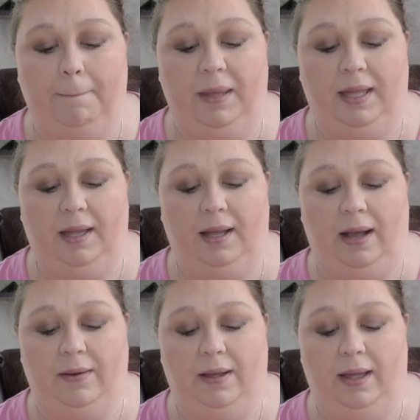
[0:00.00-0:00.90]
But
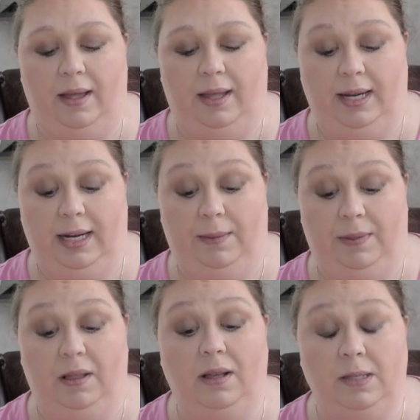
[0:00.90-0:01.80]
I ended up in
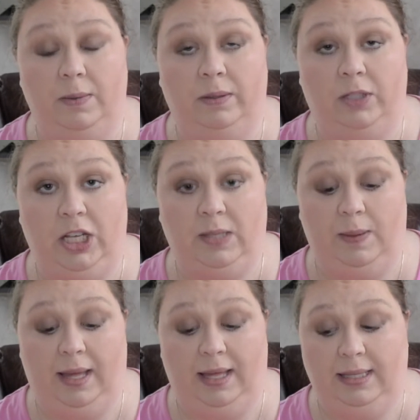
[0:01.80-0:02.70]
the hospital with chest
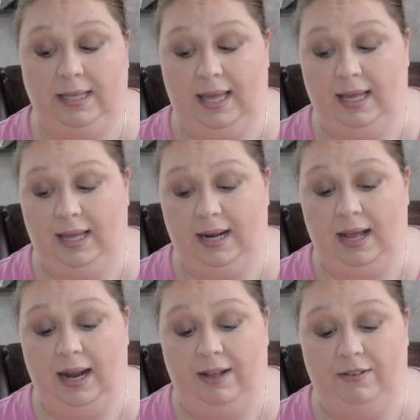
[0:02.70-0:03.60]
pains and
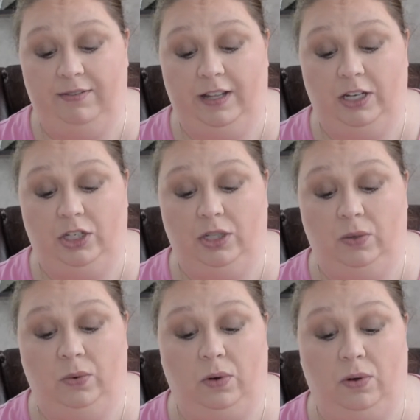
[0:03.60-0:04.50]
I'd have to finish the
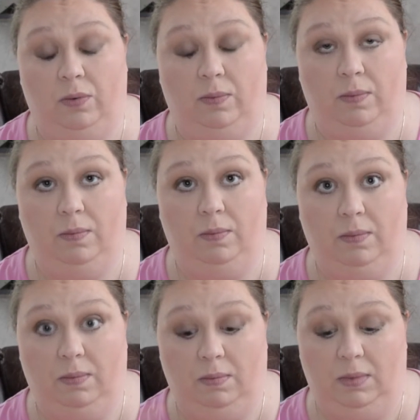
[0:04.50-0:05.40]
order
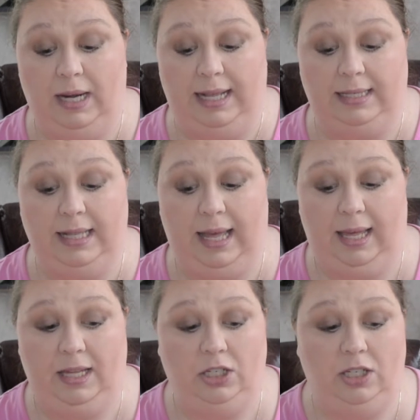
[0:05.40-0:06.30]
the next day.
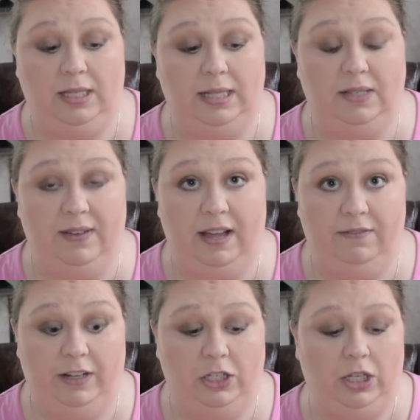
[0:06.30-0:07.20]
And she said, that's fine,
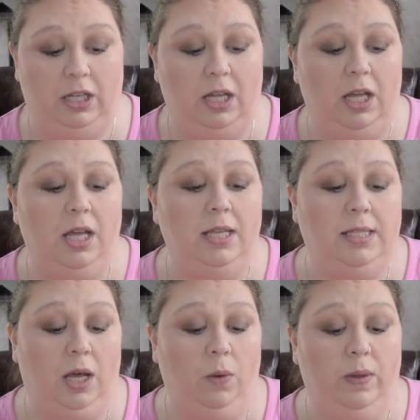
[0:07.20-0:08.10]
finish it.
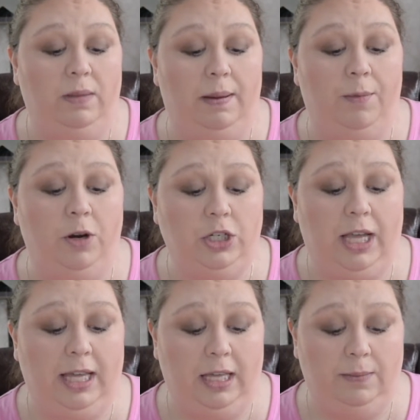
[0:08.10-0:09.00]
So with my Marc
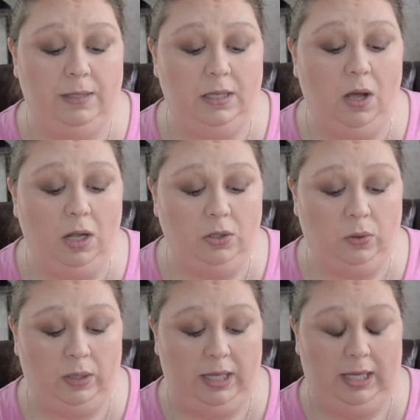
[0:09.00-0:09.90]
Jacobs
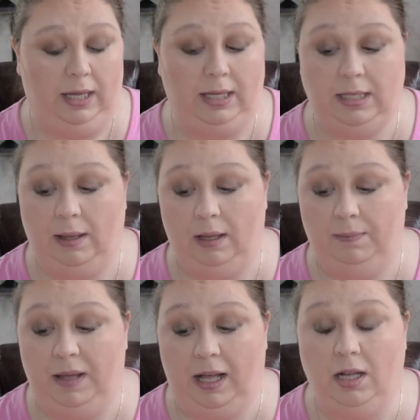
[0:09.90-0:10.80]
contour kit, because
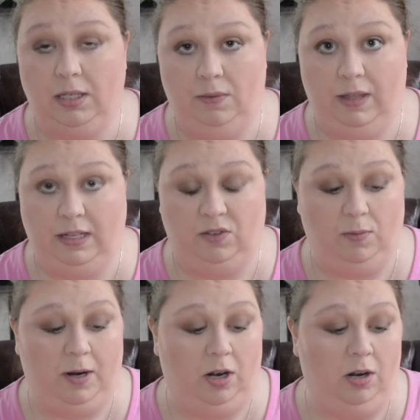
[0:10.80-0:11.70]
I, I got two things from
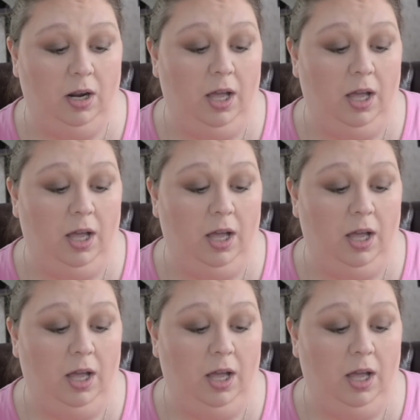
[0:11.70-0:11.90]
her,